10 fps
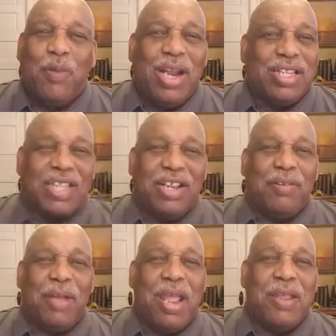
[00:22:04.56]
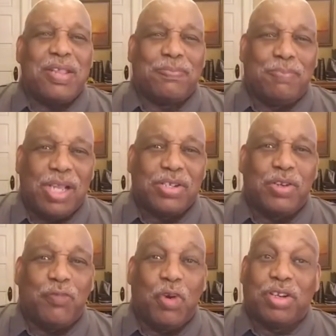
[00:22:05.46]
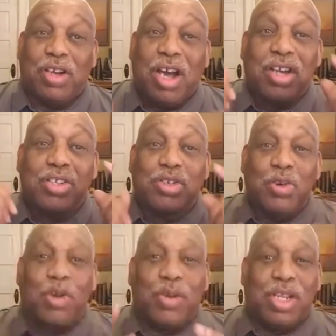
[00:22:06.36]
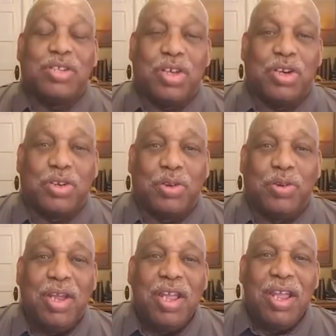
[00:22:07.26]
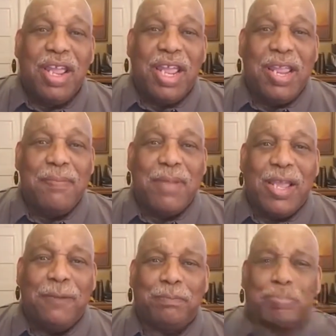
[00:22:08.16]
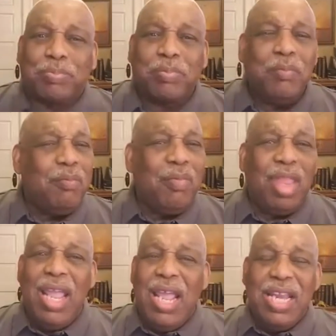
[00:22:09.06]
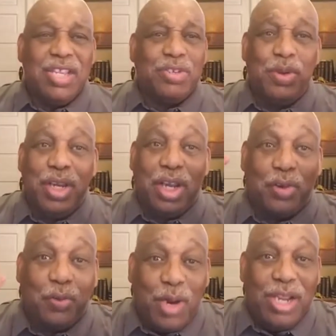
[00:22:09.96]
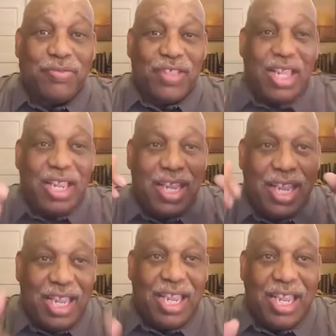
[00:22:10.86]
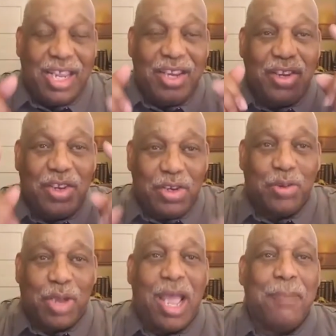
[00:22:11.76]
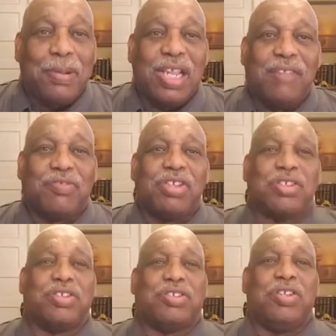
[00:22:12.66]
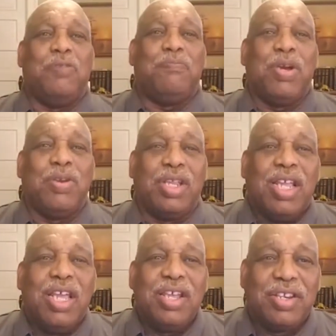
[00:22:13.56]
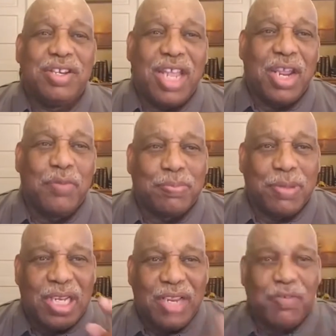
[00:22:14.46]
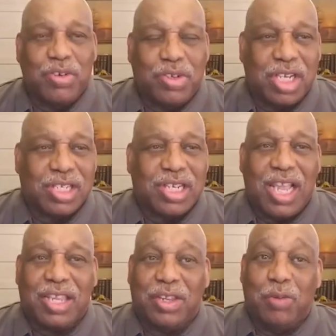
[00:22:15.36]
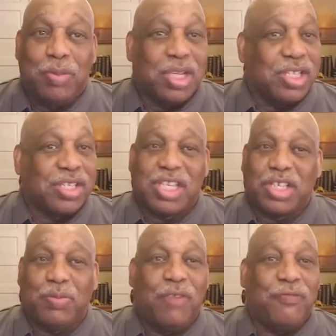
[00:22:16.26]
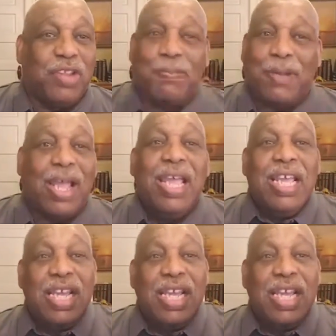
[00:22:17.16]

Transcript: right there. I just bless you for it. God is doing what He's gonna do. Amen. And He's doing a great thing in you. I believe Jesus is still building today with believers just like you. Because at Caesarea Philippi,